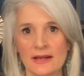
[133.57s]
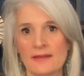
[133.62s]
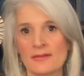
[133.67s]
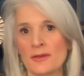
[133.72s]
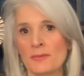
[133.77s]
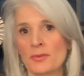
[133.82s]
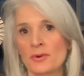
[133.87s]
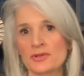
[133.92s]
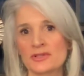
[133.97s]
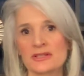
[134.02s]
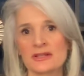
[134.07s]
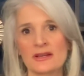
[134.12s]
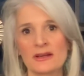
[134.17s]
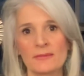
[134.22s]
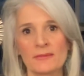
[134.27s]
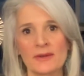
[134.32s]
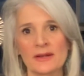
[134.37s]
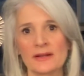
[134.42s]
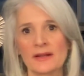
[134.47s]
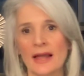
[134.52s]
And the person
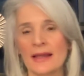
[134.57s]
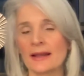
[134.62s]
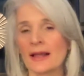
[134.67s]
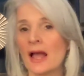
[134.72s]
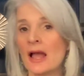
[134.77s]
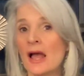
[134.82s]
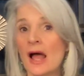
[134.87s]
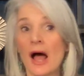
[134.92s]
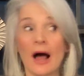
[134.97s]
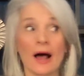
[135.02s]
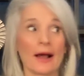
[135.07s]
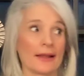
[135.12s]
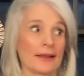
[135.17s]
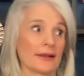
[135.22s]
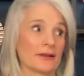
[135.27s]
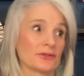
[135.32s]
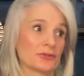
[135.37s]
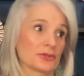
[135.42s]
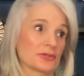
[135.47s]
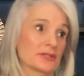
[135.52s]
can be like,
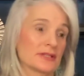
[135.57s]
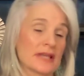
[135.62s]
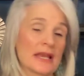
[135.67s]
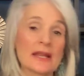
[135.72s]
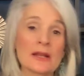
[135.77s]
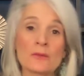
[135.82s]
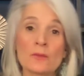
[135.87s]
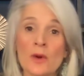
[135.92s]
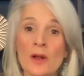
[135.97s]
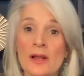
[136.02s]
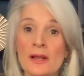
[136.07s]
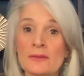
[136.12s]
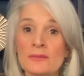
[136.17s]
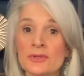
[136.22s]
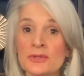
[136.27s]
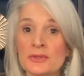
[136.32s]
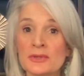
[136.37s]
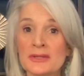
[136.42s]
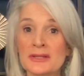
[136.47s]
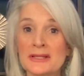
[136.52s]
I understand why I'm
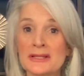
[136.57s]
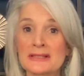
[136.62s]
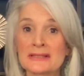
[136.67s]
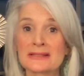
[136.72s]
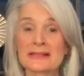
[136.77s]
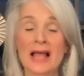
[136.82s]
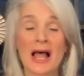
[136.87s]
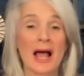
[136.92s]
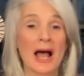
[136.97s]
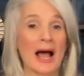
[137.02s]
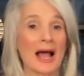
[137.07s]
doing this.